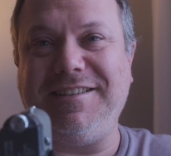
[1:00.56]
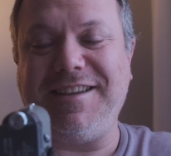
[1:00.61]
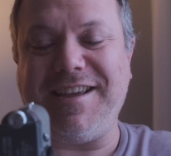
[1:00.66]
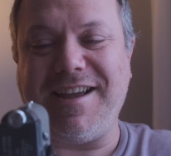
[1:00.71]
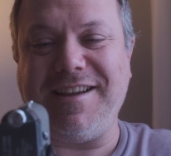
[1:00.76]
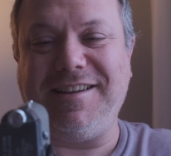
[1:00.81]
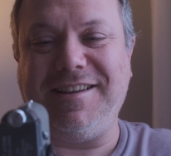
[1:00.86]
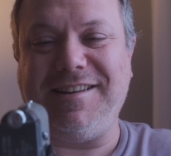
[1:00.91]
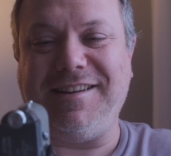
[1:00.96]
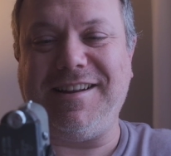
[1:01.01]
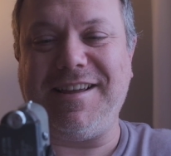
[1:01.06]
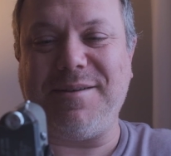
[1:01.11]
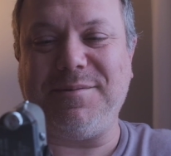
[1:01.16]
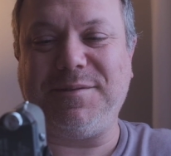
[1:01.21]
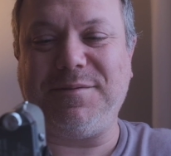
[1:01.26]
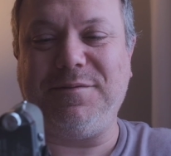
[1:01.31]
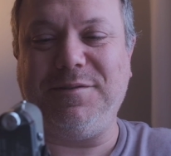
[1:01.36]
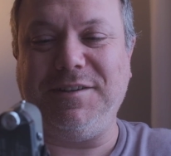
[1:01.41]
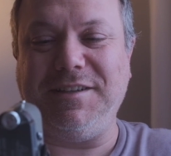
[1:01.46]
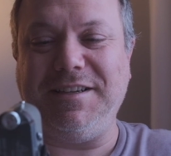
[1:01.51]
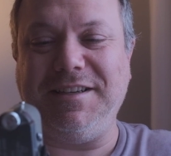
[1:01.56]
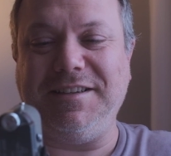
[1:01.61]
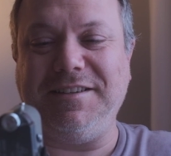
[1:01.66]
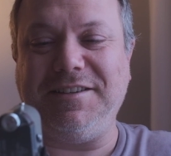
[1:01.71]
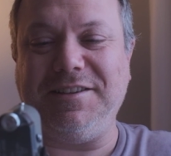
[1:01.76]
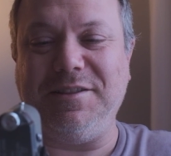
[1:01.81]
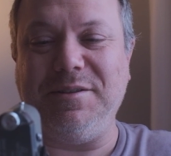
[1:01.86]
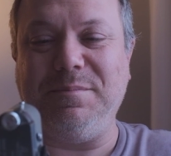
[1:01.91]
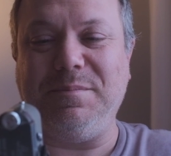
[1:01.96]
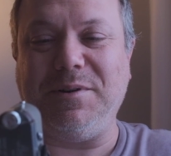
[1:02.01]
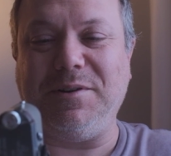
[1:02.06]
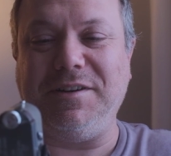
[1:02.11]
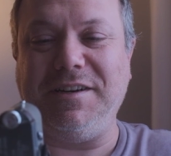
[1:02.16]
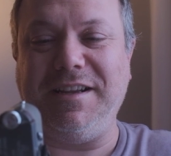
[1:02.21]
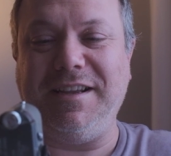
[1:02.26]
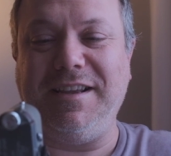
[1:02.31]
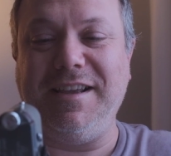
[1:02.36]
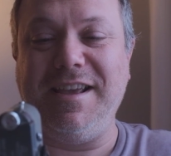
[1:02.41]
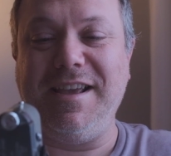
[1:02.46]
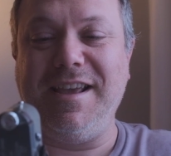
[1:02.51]
can collapse fully into the
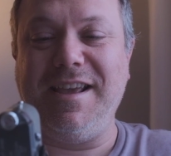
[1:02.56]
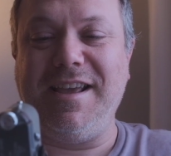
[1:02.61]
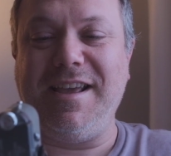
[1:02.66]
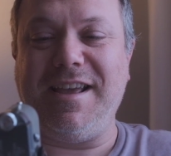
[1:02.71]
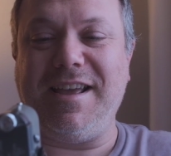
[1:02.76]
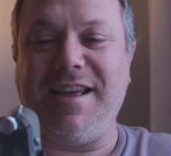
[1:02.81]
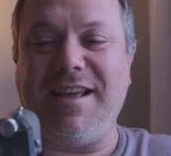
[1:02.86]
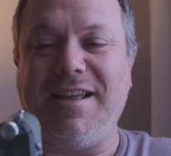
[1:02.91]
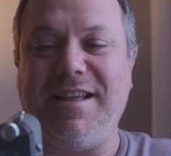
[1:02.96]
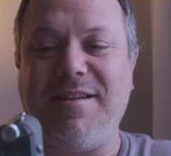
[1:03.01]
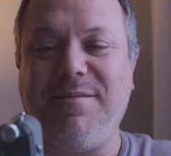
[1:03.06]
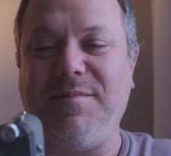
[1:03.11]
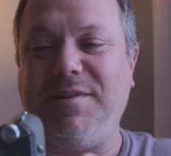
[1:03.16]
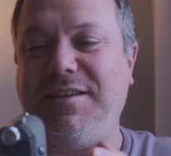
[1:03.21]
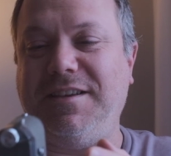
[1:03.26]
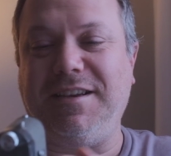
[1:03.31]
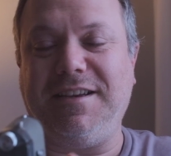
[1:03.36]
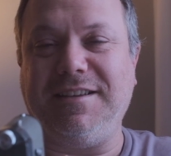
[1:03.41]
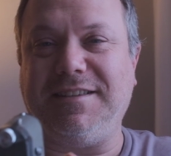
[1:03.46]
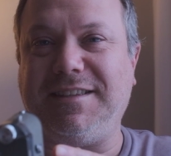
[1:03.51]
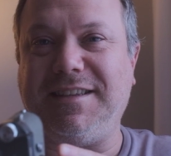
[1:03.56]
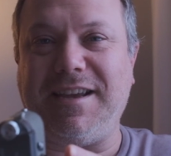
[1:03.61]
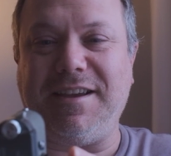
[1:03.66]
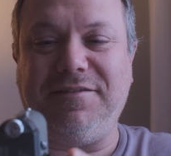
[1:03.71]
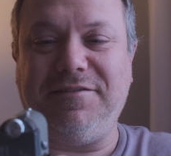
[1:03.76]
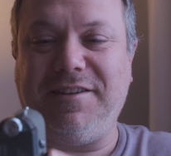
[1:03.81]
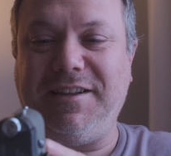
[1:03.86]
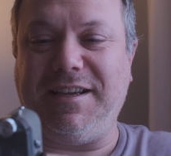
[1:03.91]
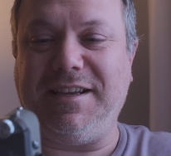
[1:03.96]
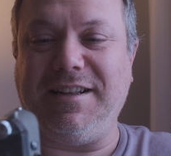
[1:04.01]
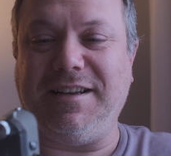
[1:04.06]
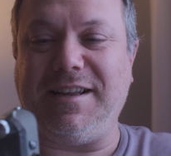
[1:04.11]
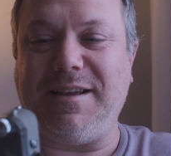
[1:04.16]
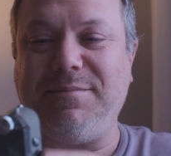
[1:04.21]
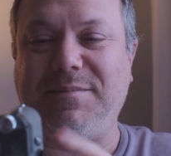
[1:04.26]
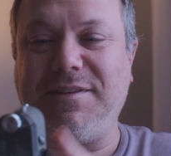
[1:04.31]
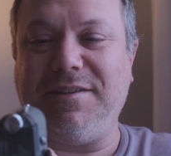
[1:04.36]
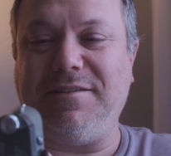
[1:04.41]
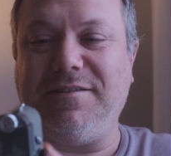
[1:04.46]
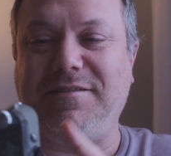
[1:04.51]
body, and you can safely
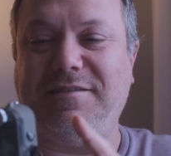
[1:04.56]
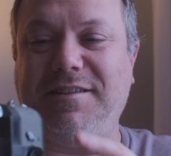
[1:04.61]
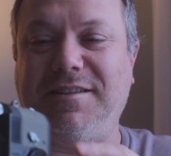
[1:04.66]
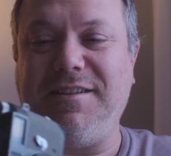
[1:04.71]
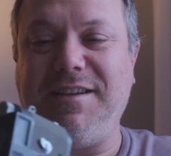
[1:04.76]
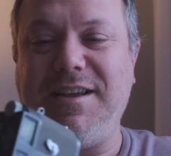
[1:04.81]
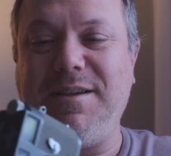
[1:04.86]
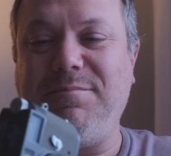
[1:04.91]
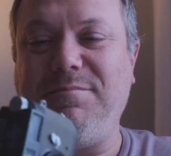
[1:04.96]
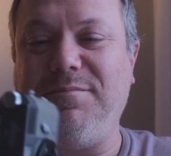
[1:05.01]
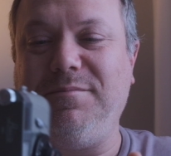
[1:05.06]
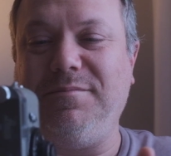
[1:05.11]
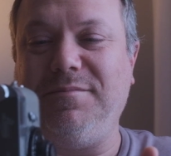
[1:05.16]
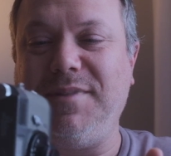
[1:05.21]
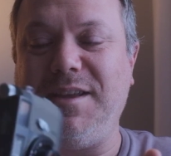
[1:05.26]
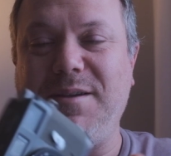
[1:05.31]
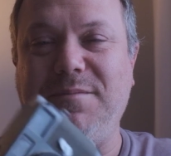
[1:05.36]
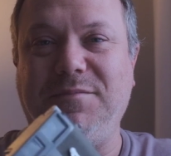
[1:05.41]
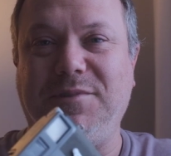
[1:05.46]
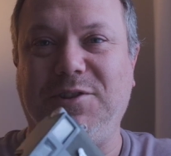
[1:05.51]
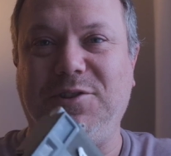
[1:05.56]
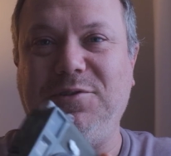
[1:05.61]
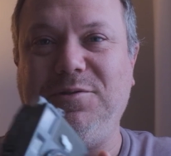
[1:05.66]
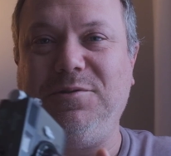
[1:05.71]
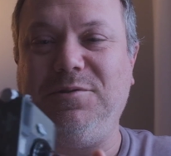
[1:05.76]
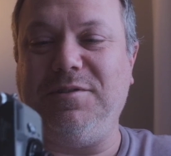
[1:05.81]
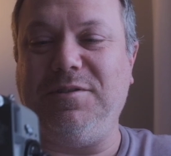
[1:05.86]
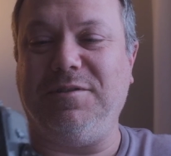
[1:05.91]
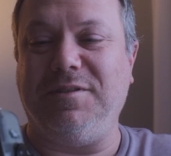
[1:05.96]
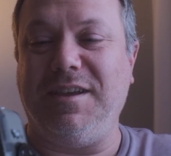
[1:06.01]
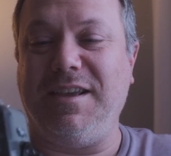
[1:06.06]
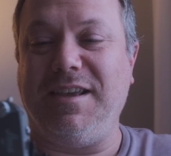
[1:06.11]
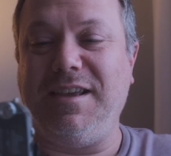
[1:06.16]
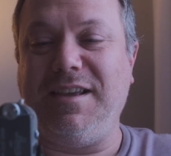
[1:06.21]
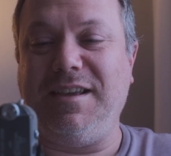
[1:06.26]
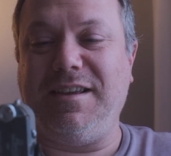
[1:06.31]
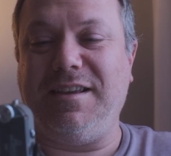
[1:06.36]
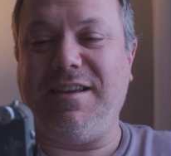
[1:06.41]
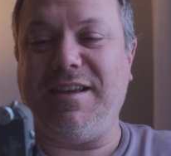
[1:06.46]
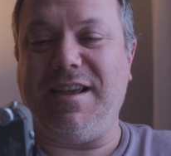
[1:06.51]
collapse it on a M2,
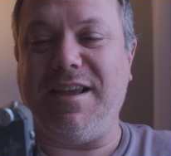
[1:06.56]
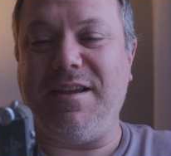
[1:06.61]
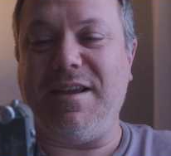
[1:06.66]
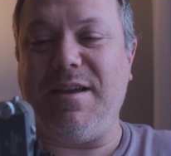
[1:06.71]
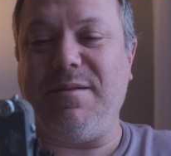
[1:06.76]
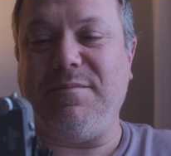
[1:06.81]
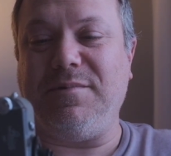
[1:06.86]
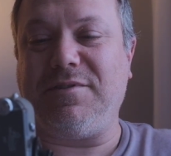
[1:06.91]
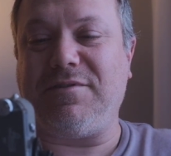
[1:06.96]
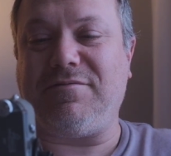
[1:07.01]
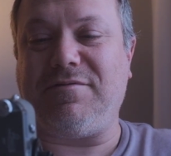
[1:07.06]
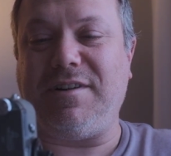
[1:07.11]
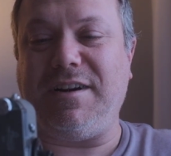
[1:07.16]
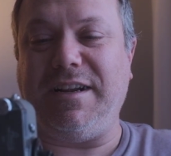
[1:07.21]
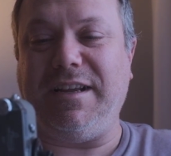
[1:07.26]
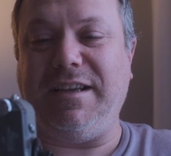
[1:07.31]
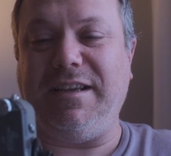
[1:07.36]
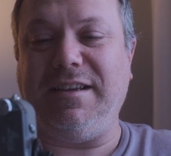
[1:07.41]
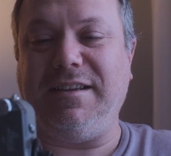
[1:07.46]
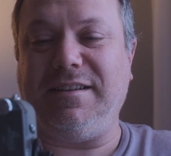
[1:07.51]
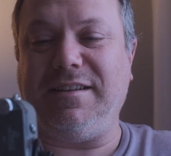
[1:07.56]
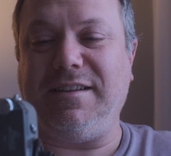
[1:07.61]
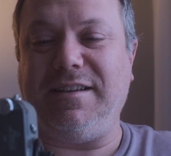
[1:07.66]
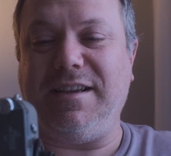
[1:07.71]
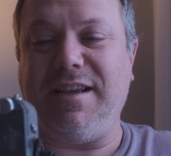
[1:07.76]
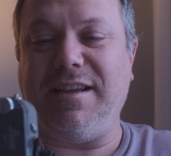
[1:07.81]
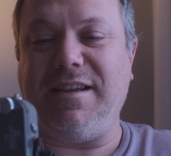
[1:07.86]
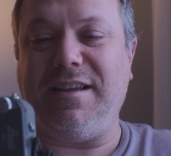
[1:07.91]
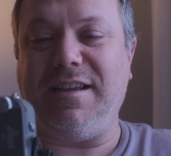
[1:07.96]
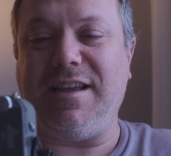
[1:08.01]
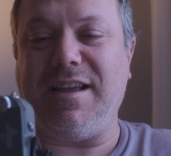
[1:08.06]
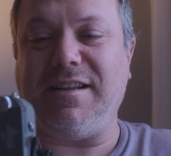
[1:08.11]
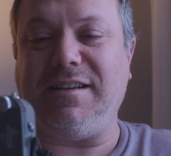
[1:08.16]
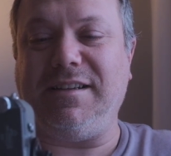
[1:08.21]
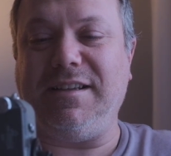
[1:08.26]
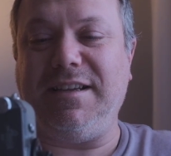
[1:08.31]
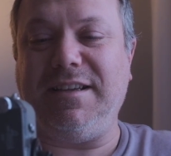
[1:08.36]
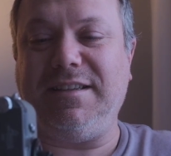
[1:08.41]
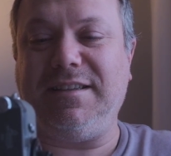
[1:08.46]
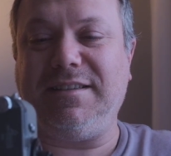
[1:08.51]
M3 at
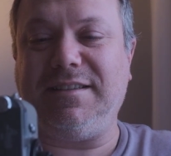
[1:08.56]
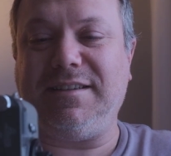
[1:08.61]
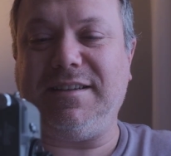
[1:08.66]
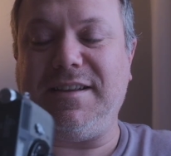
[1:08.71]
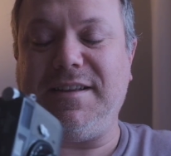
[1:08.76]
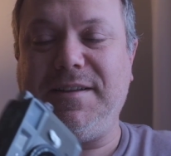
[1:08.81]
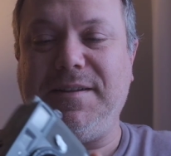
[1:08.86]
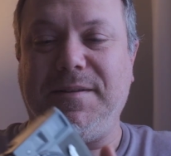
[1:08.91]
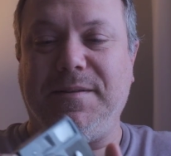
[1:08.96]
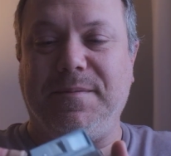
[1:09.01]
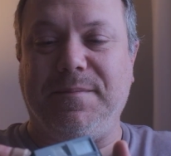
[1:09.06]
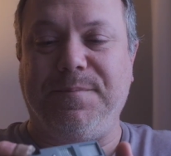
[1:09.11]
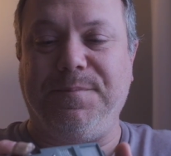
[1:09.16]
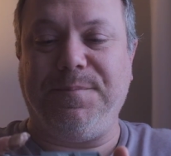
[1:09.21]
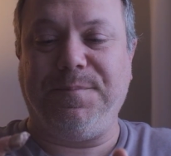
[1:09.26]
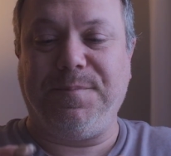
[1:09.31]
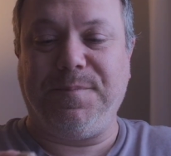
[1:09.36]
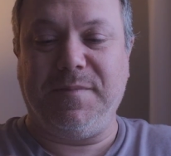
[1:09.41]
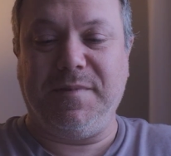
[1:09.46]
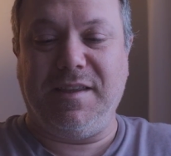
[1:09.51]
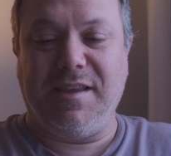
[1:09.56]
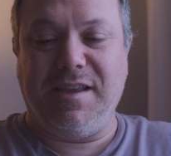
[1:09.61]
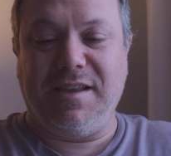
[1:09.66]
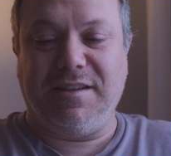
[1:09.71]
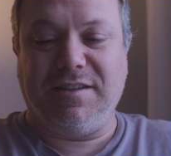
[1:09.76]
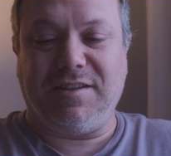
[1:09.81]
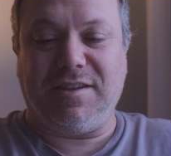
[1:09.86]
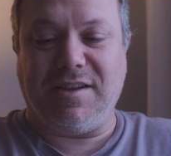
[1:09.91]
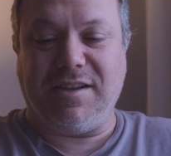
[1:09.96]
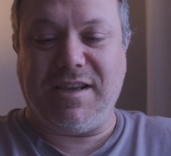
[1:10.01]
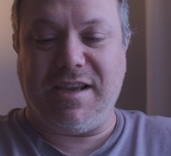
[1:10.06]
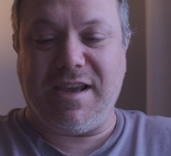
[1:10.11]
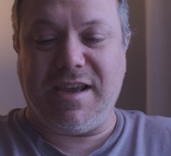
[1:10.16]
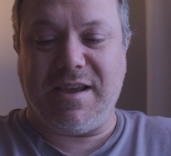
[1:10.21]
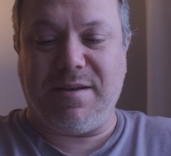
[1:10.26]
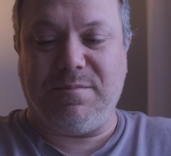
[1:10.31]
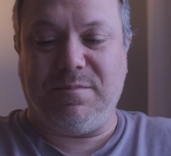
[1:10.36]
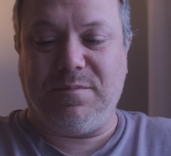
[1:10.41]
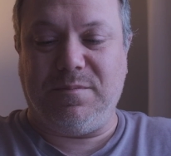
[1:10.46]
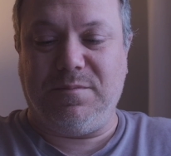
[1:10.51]
least. So
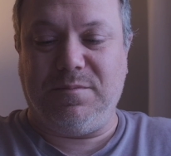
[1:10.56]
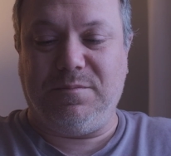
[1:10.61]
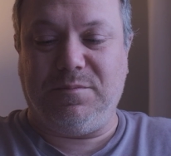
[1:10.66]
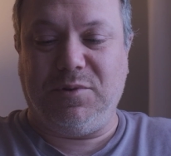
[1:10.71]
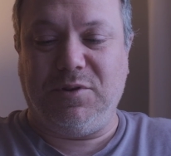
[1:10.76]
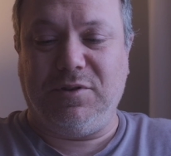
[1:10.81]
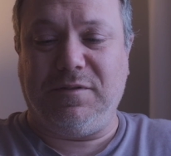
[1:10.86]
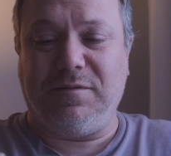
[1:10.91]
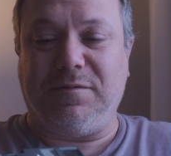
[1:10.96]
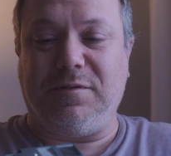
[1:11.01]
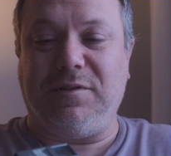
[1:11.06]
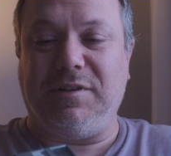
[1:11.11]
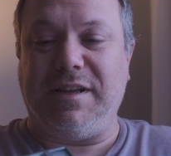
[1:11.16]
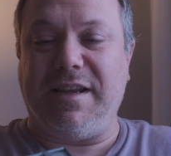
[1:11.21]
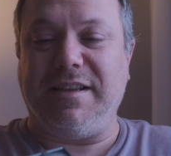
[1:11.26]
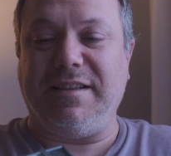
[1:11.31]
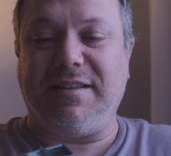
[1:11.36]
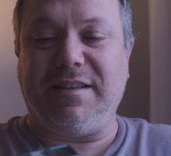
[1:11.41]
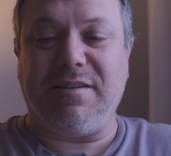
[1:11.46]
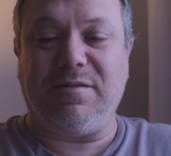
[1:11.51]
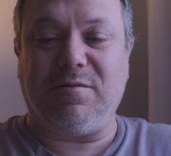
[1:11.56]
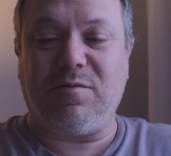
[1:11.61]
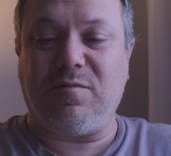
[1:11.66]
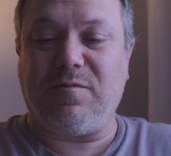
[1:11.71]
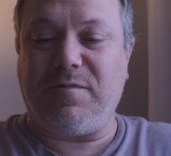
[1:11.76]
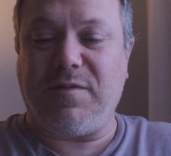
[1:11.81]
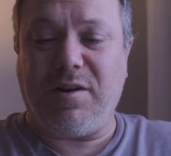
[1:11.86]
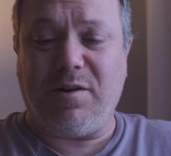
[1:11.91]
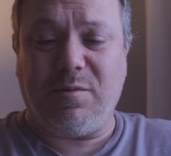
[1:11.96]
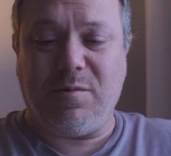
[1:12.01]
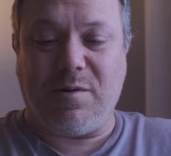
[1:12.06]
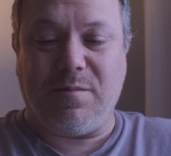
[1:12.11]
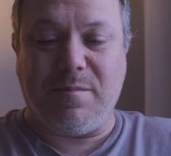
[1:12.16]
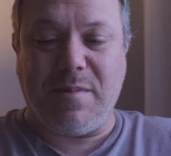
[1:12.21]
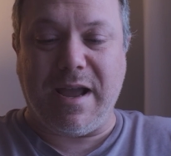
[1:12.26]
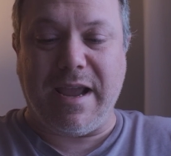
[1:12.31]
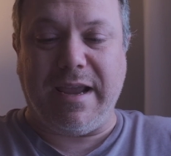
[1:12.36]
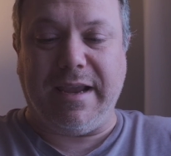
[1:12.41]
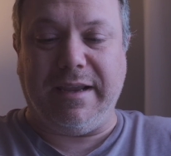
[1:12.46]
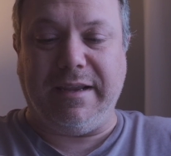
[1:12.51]
yeah, beautiful lens. They're very well
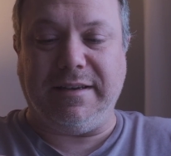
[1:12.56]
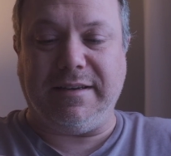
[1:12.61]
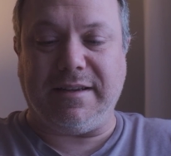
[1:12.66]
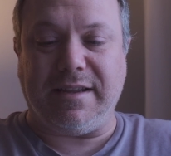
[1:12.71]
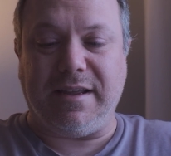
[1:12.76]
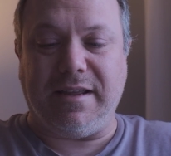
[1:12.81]
made,